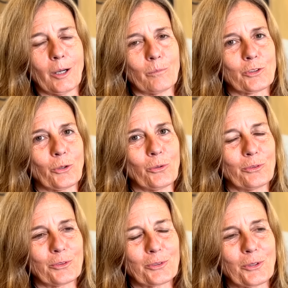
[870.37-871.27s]

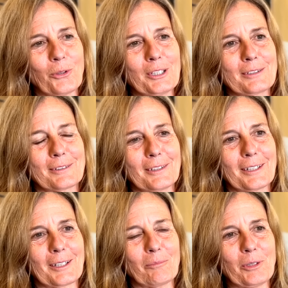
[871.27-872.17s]
So
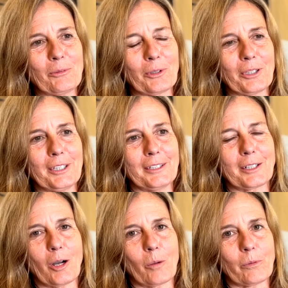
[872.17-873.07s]
it can be really
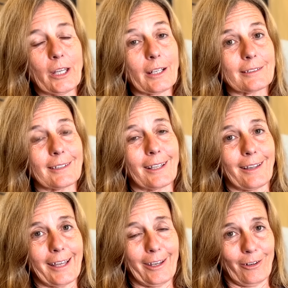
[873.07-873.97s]
complex
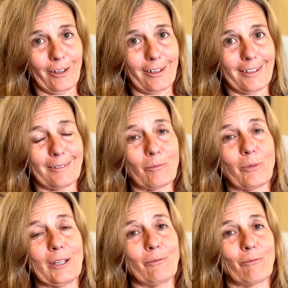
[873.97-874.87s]
and layered,
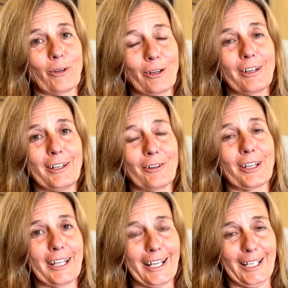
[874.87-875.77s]
but we're here
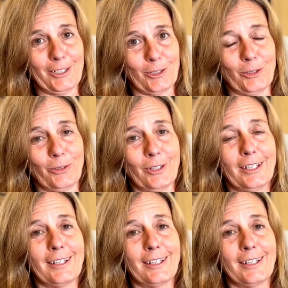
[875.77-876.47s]
to guide you.